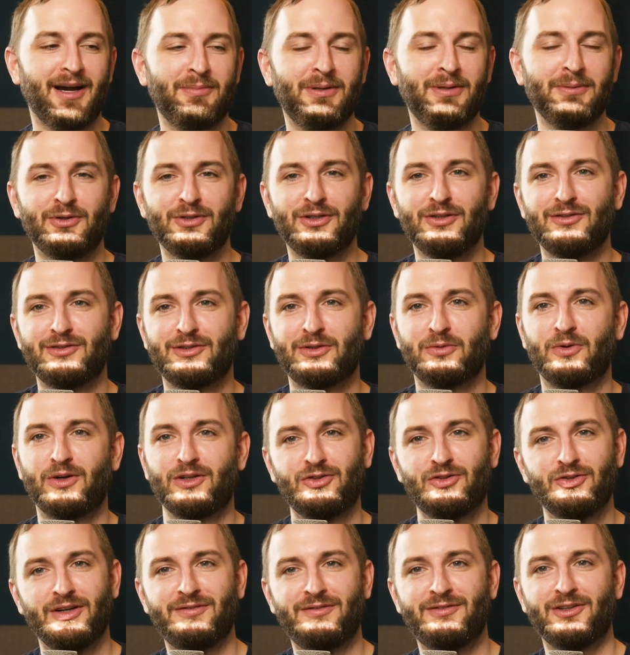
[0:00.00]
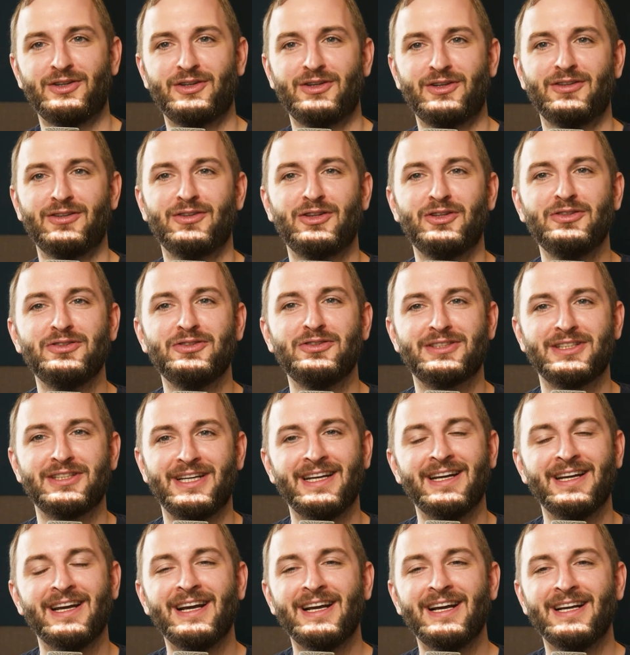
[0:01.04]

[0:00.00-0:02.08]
people use the word grifter loosely.